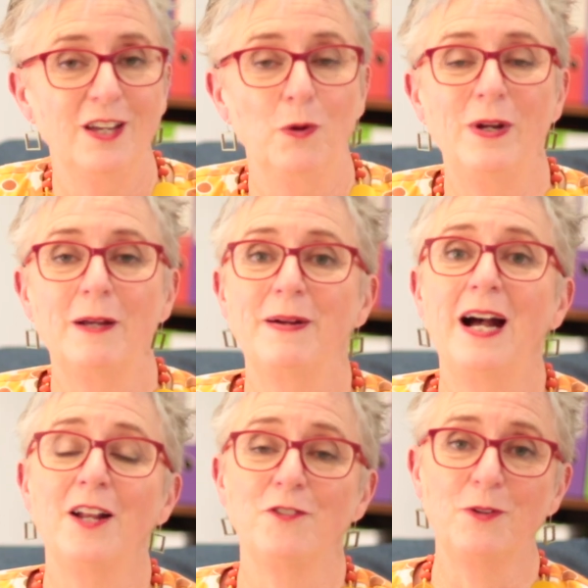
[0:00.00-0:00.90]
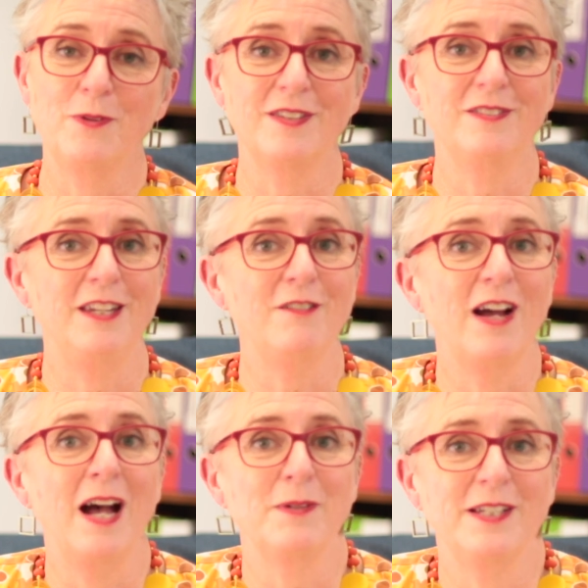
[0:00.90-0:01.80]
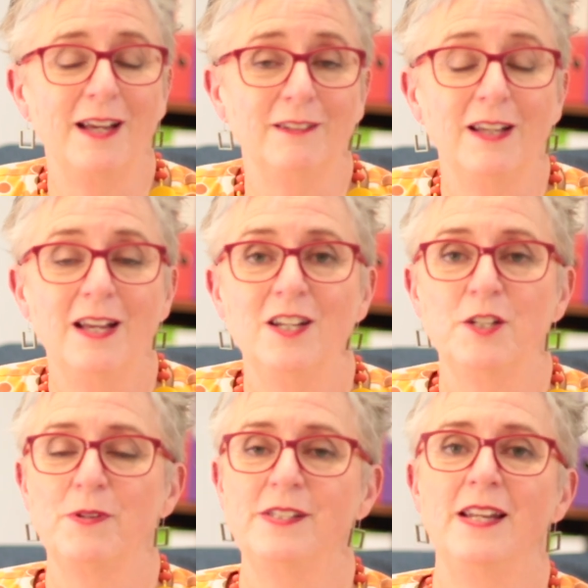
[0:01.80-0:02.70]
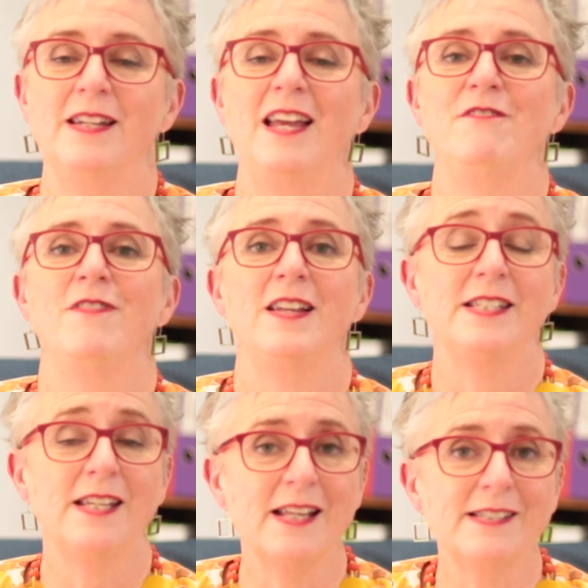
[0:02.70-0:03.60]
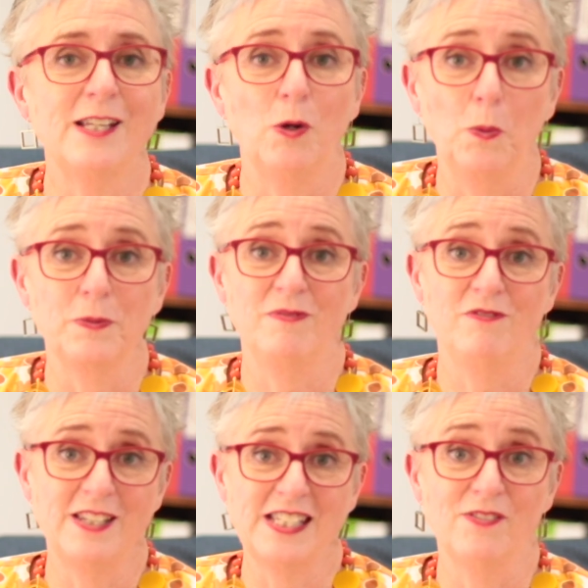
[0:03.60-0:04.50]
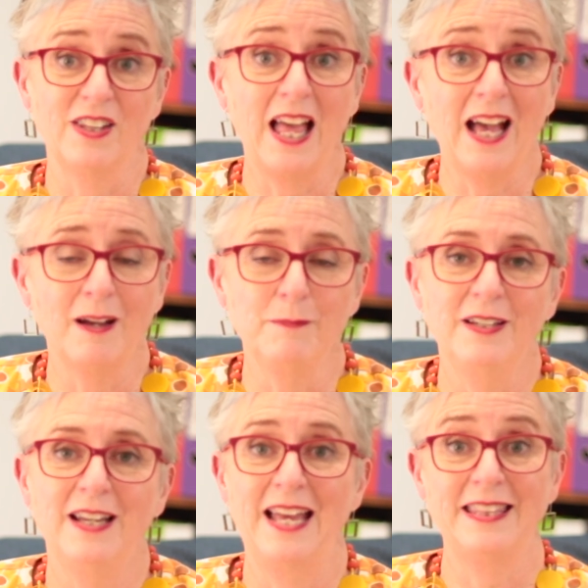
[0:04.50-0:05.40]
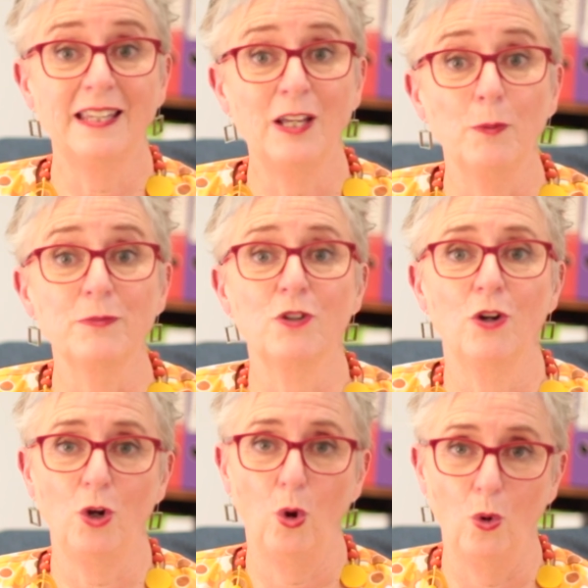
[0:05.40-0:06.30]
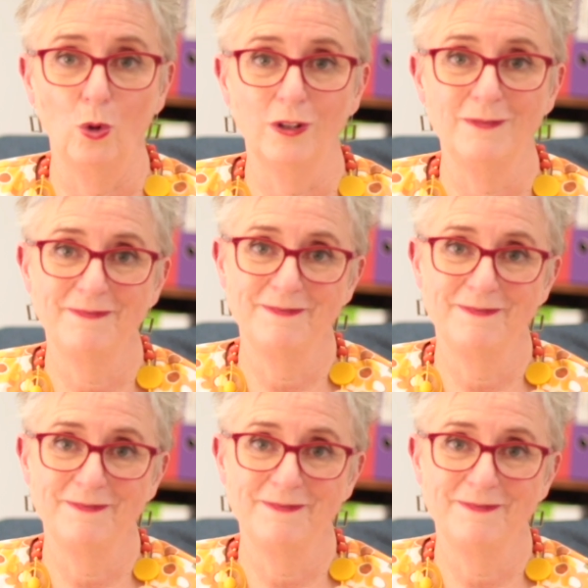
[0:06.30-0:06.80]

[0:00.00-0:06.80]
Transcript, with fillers: we are partnering with the City of Armadale to present a fantastic Awesome Festival hub at the Kelmscott Hall.